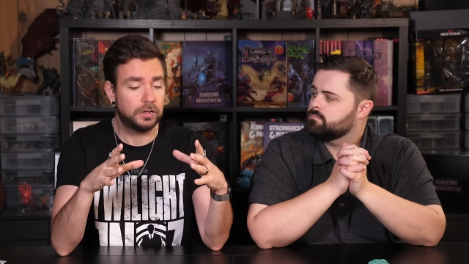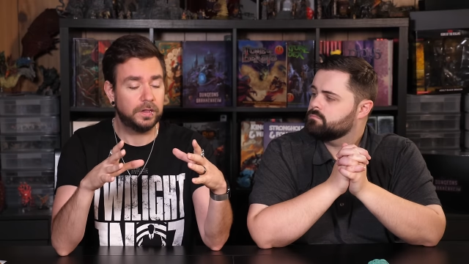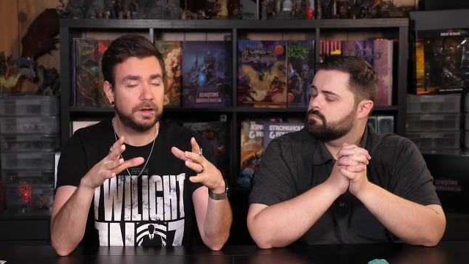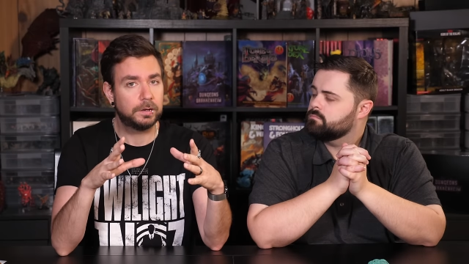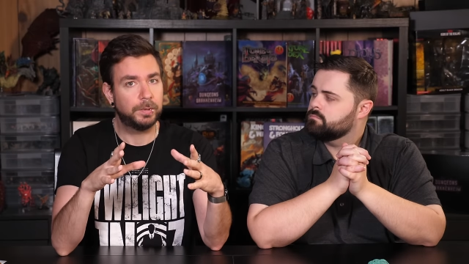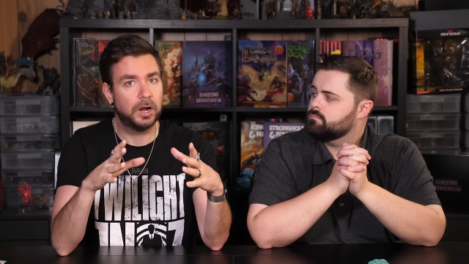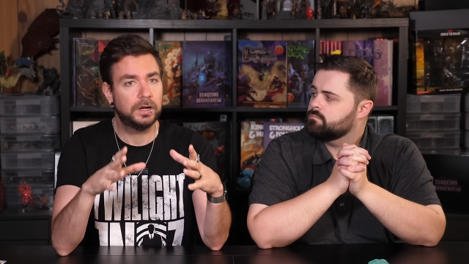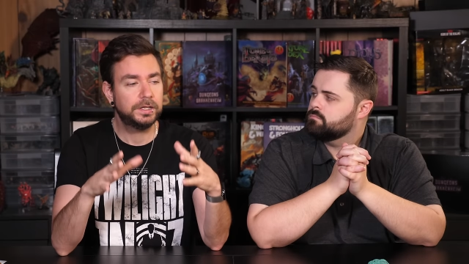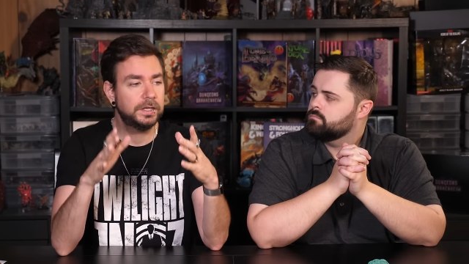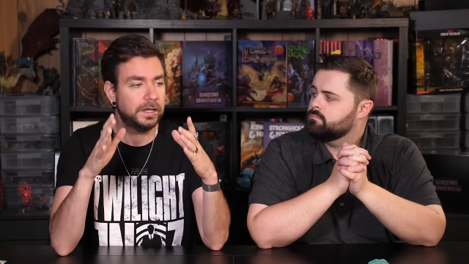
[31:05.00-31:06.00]
Speaker 1: cleric
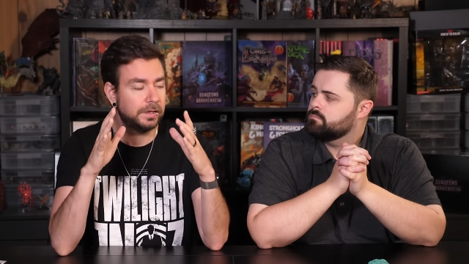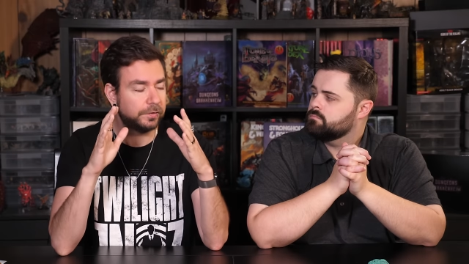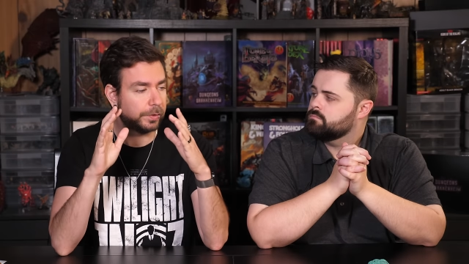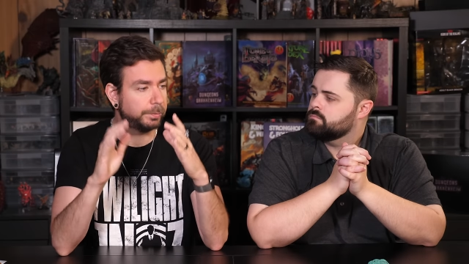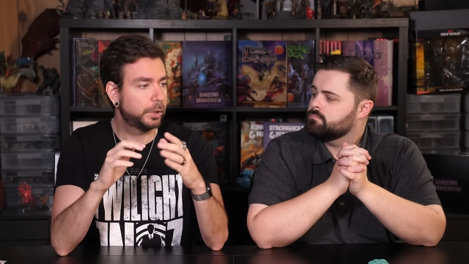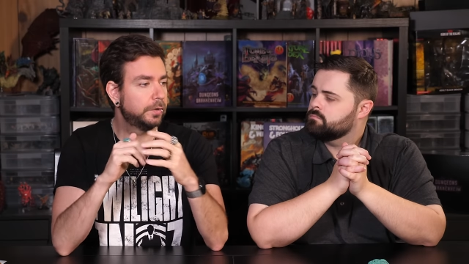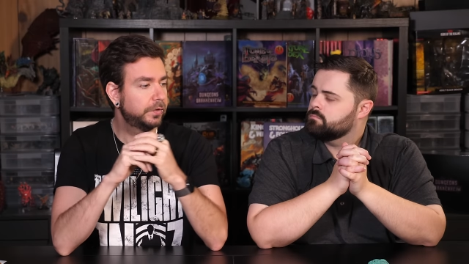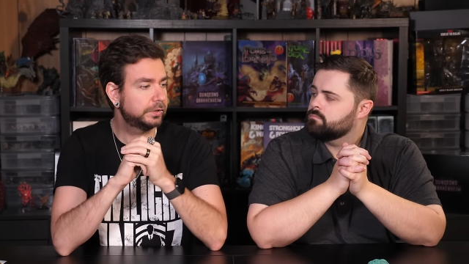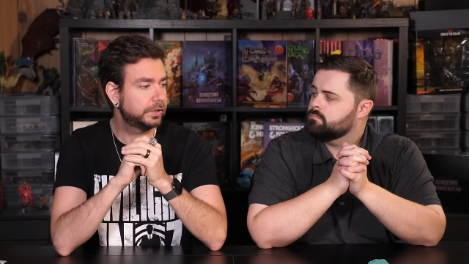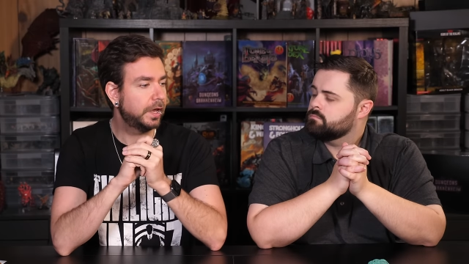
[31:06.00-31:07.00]
party is the
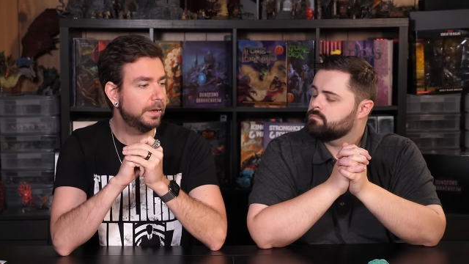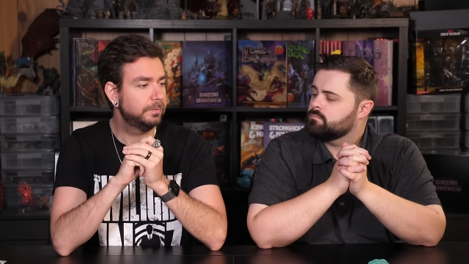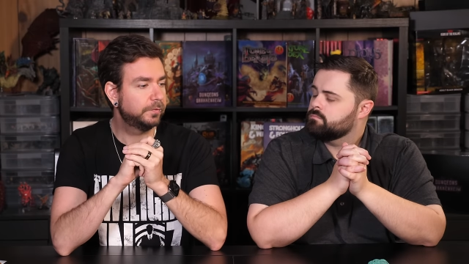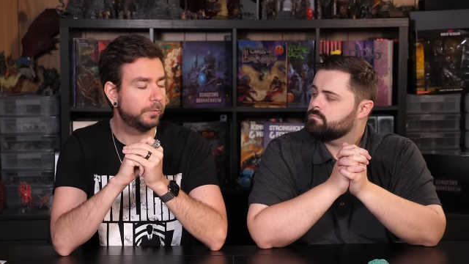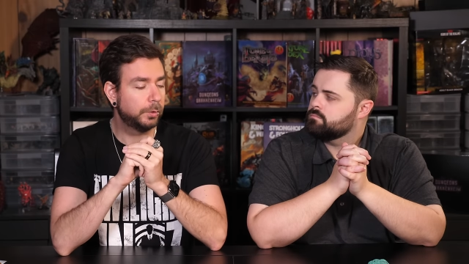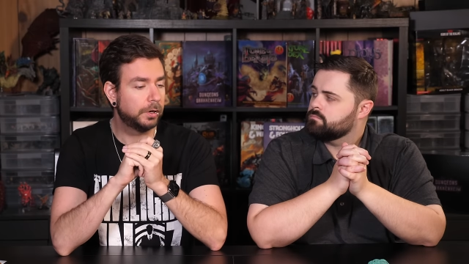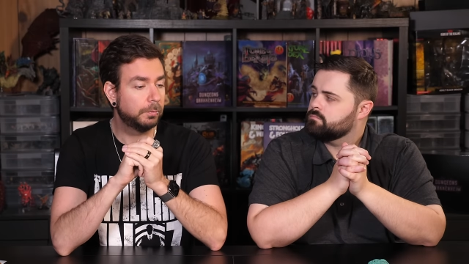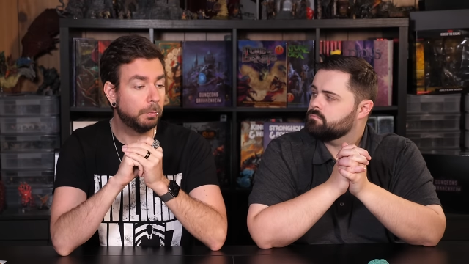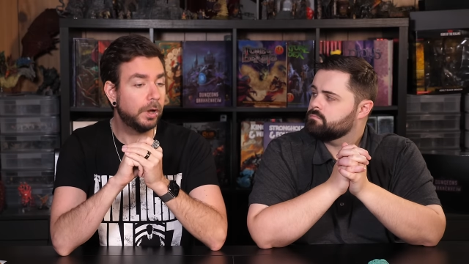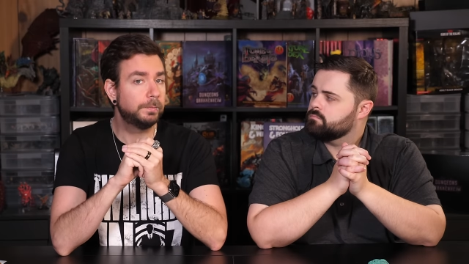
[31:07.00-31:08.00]
perfect time for
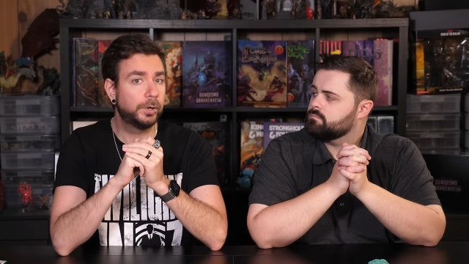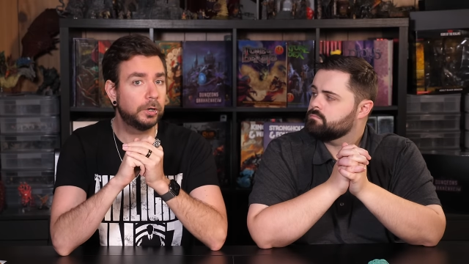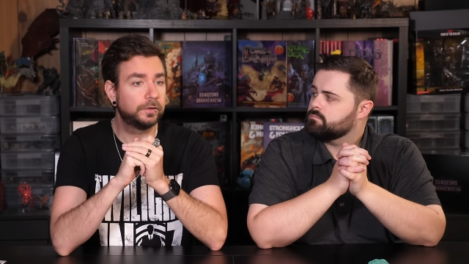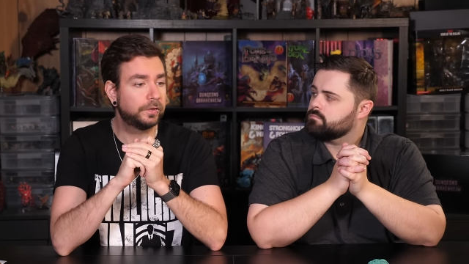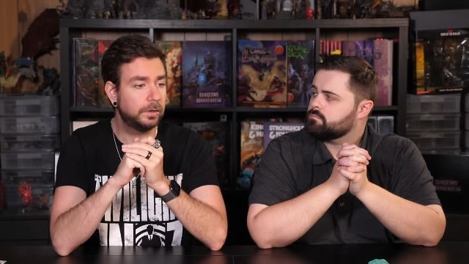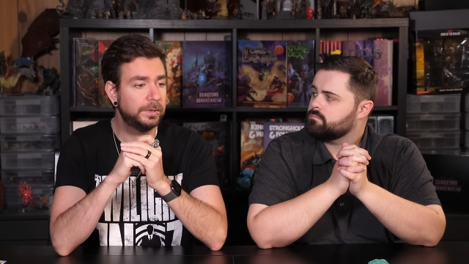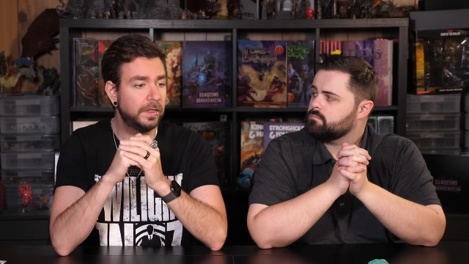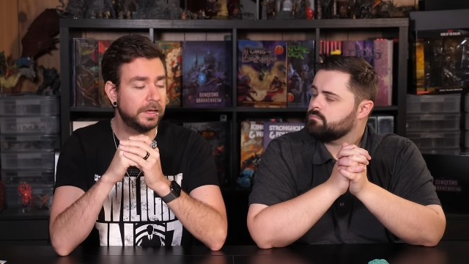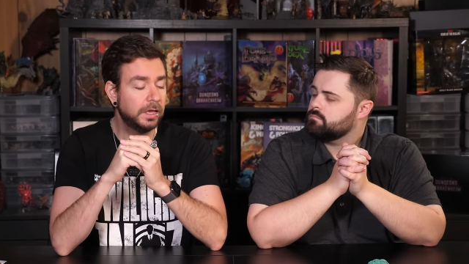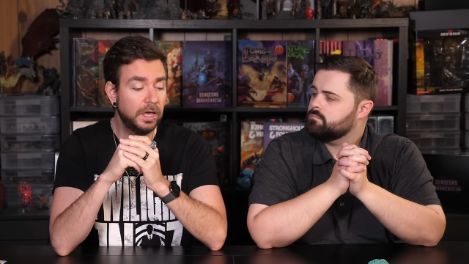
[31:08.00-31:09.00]
one person to be
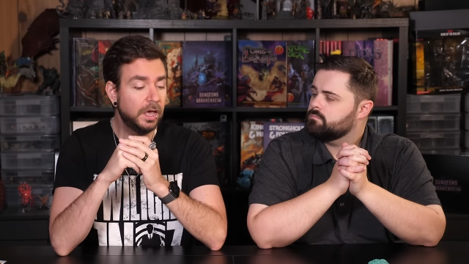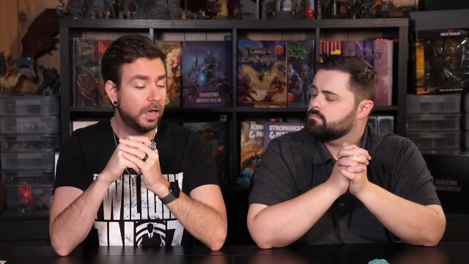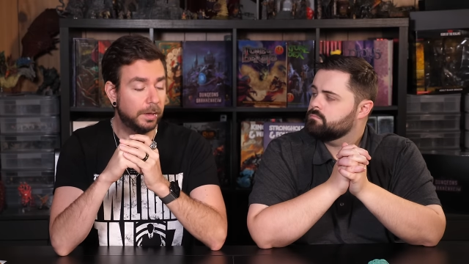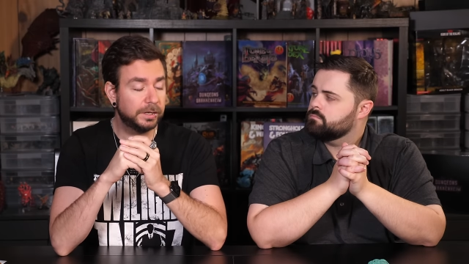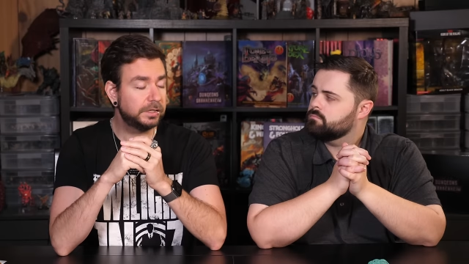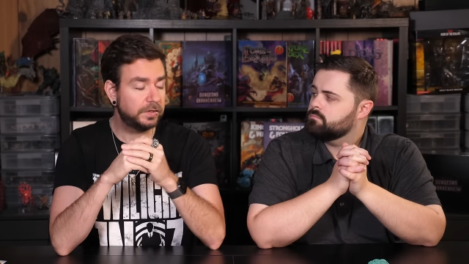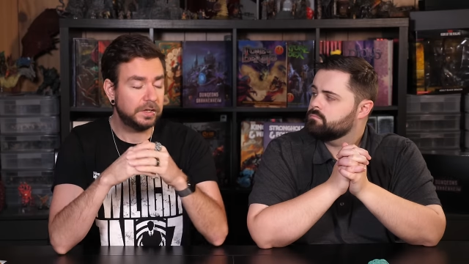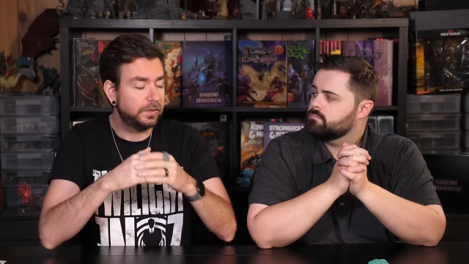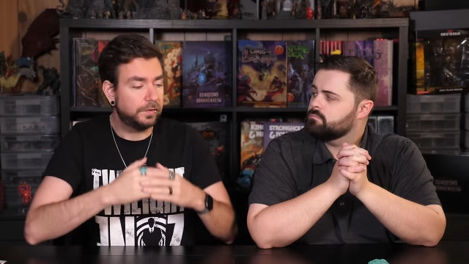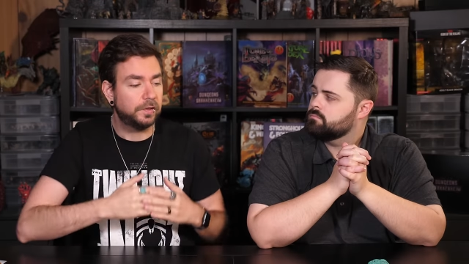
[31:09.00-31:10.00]
like, I'm going to take
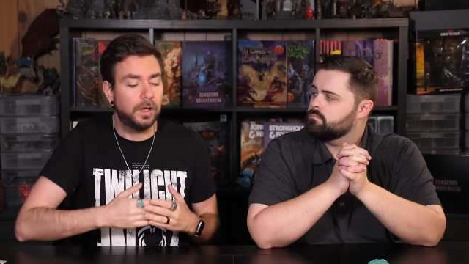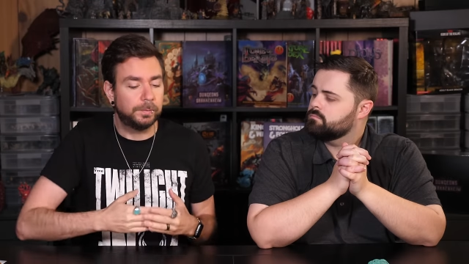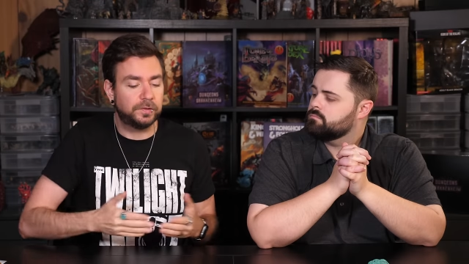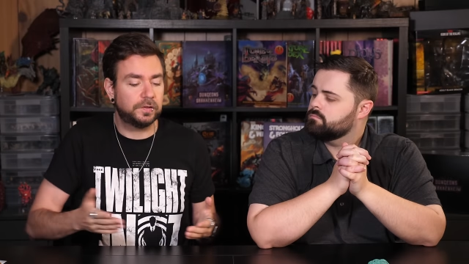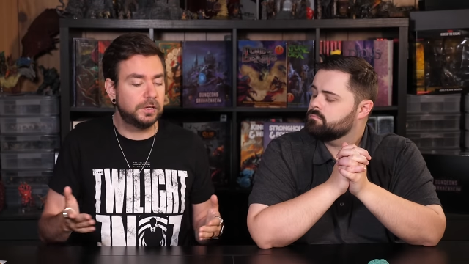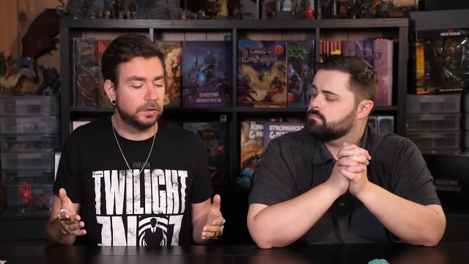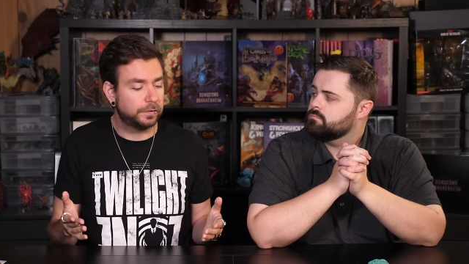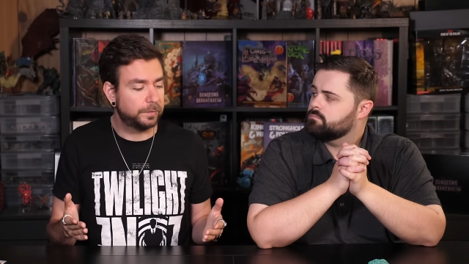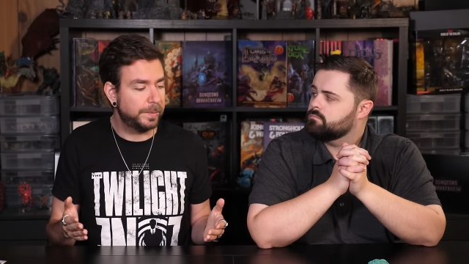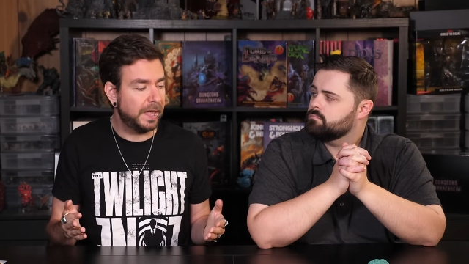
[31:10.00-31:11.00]
this obscure
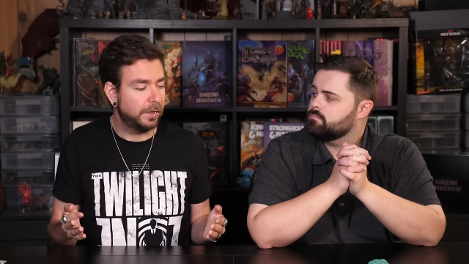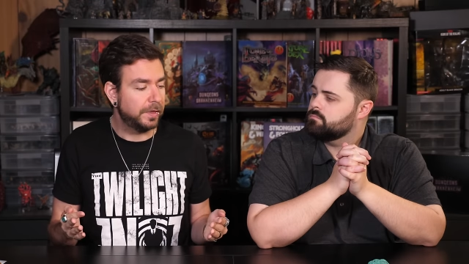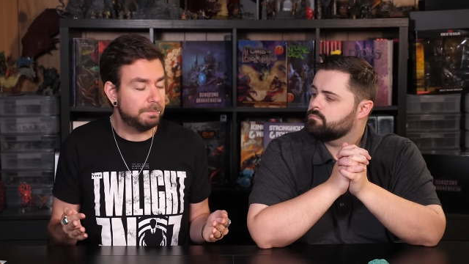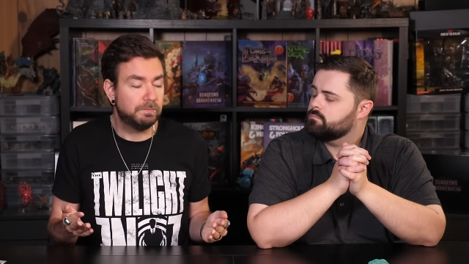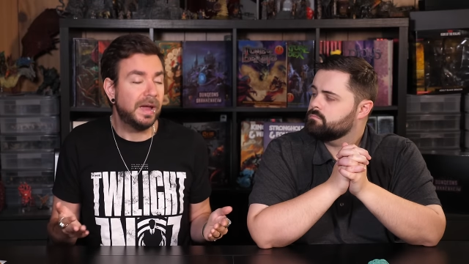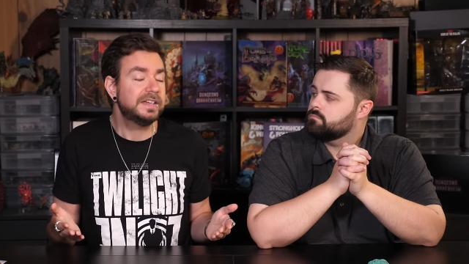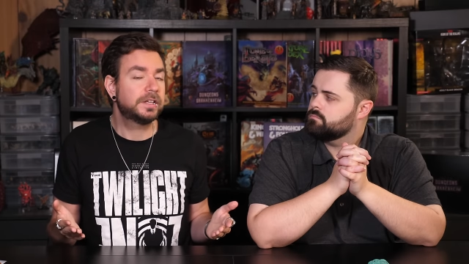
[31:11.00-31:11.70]
spell that might